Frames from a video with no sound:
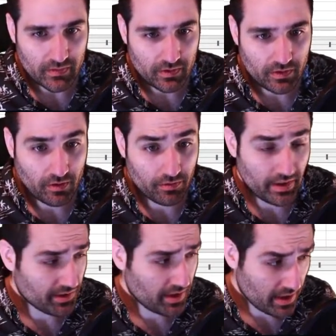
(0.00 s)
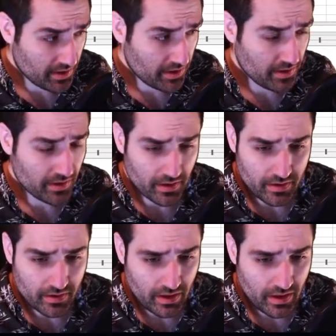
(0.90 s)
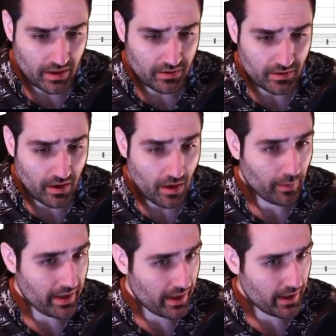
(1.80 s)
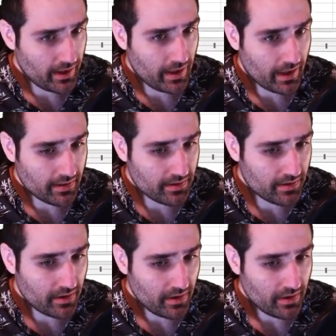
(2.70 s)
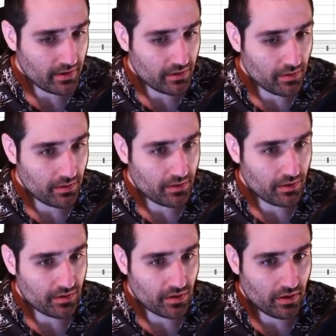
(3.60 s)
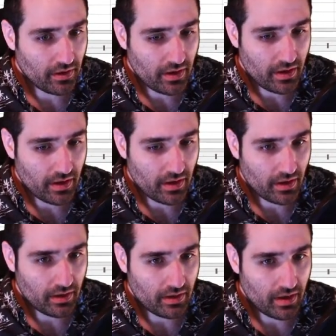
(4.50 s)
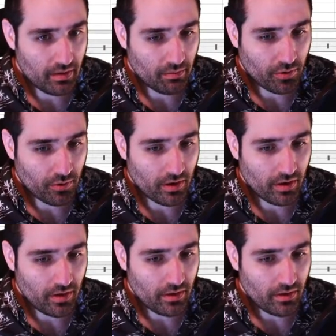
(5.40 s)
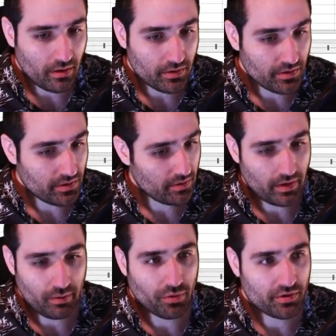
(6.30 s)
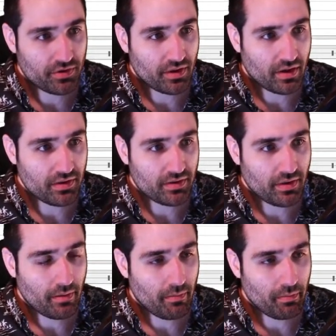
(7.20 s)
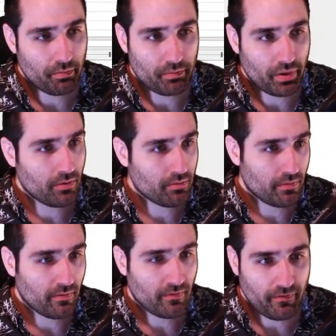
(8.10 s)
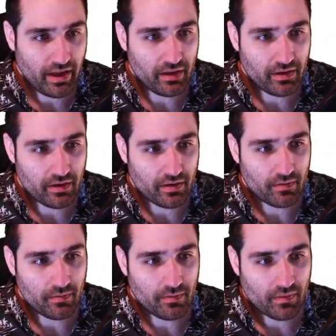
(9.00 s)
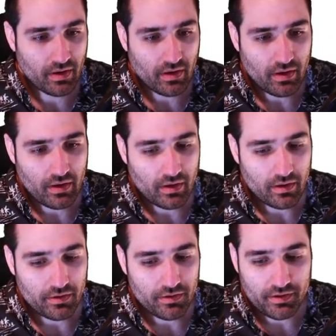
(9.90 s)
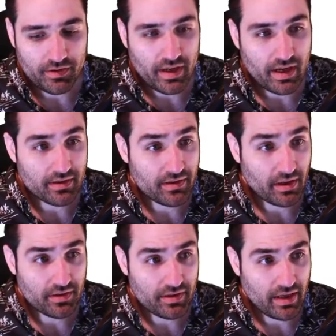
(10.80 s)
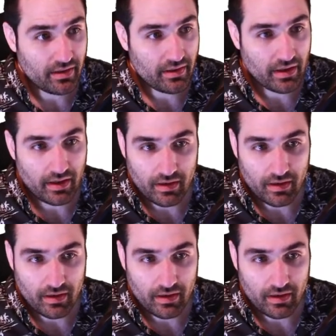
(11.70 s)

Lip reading: So test connection succeeds. We hit next to start the import. Import starts. Boom, failure. You can see Excel said that